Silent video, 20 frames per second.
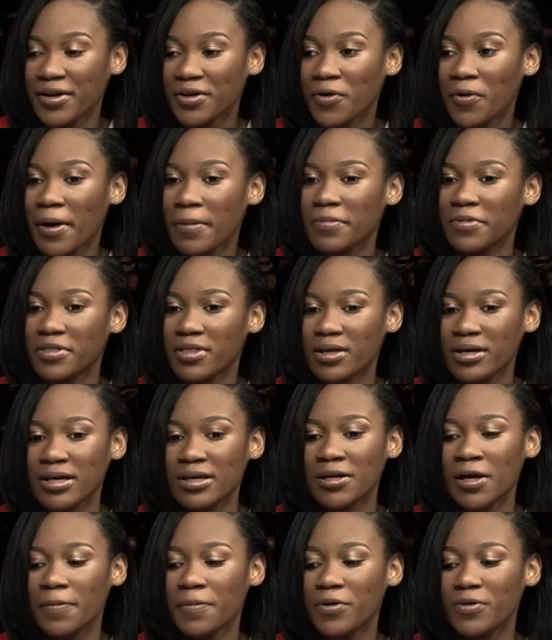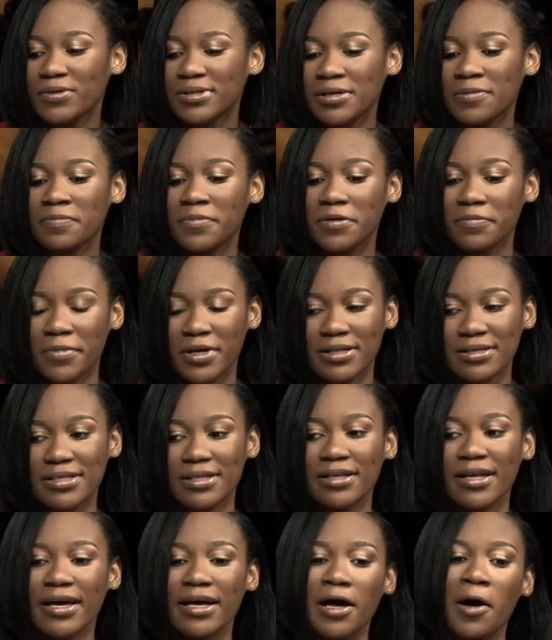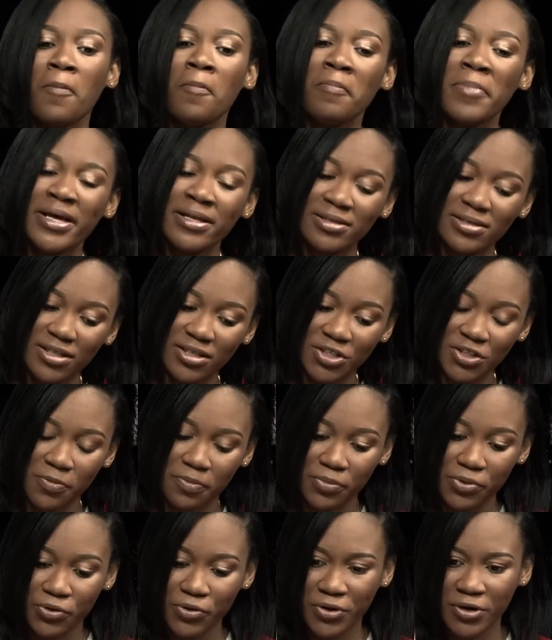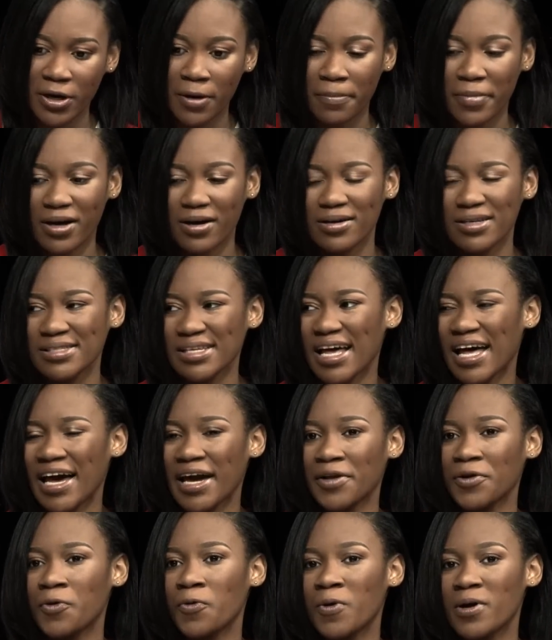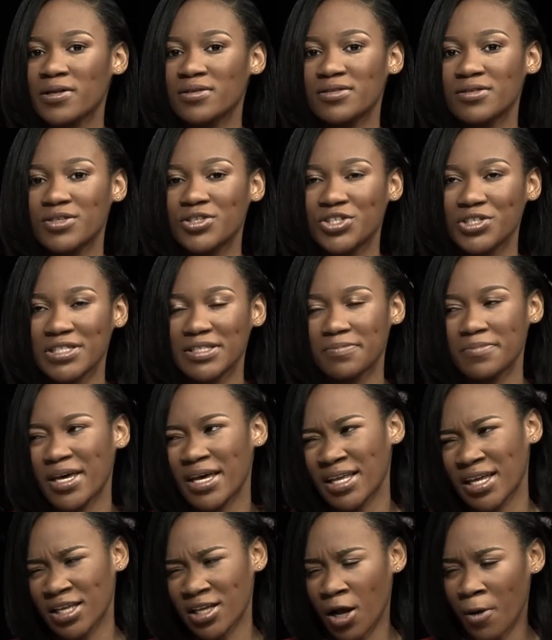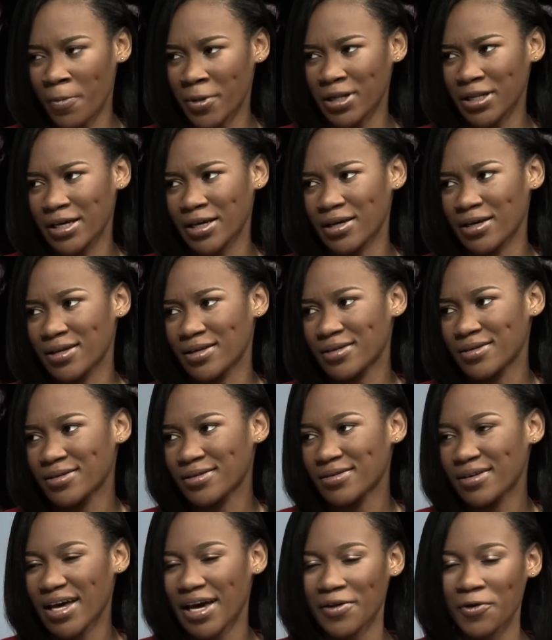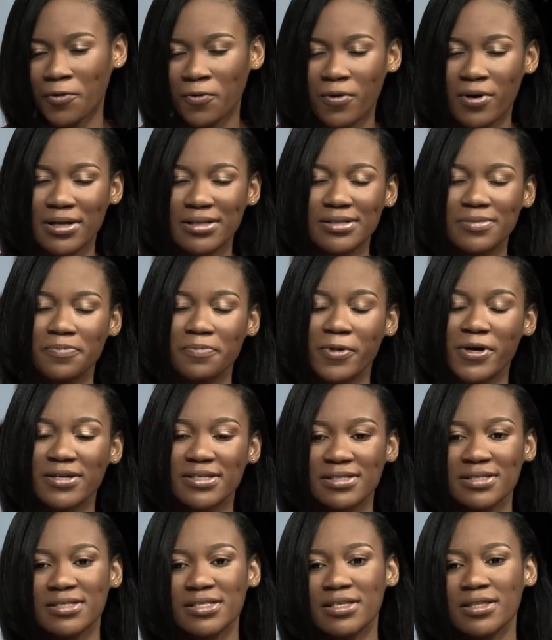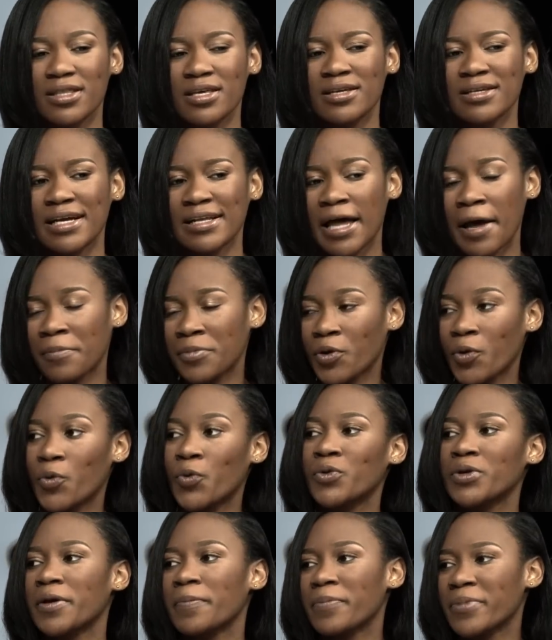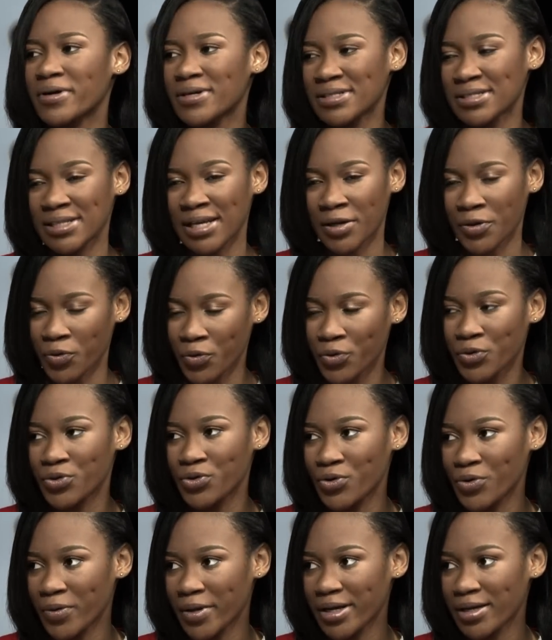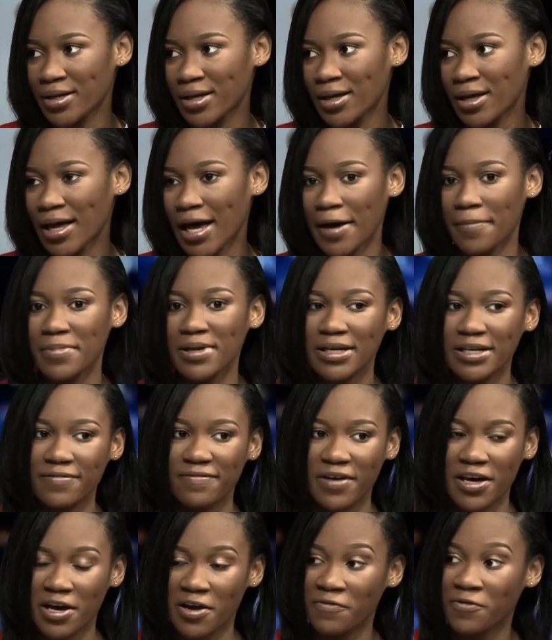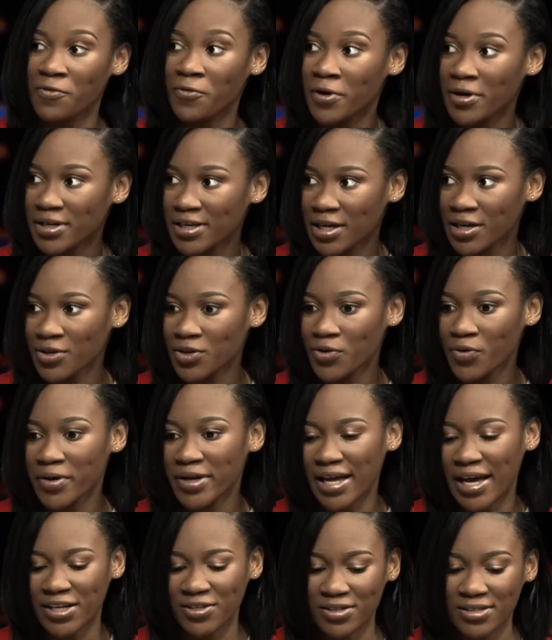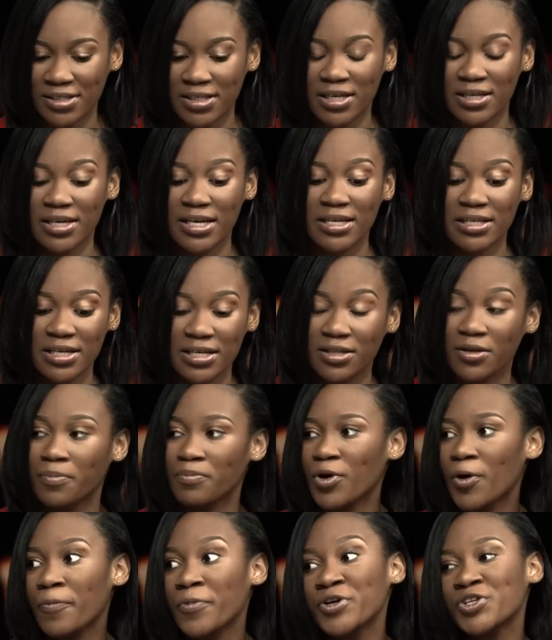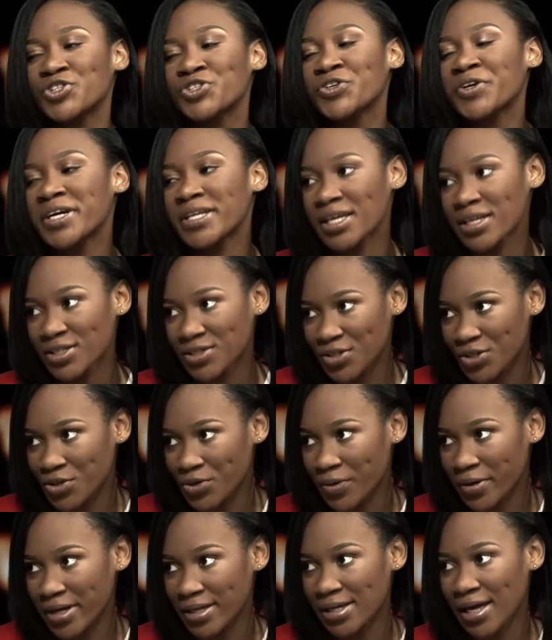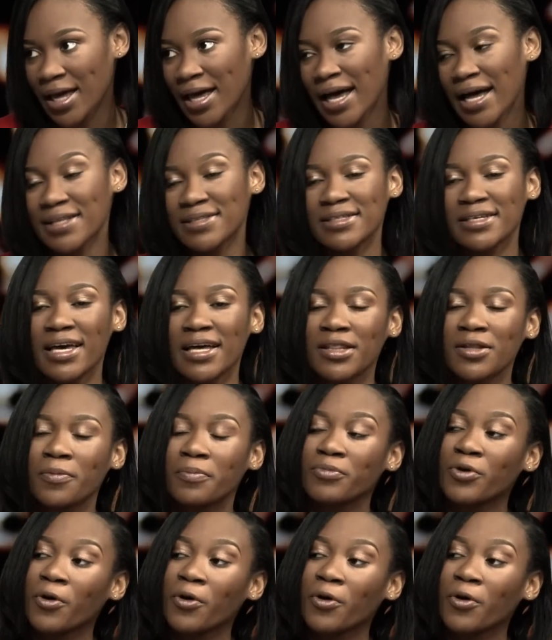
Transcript: now I'm thinking about implementing like a mentorship program, because I don't want to just be an anomaly. I don't want persons to think that I'm the only person that could do it. I believe everyone can do it. I just think they need the proper training to do it and to get the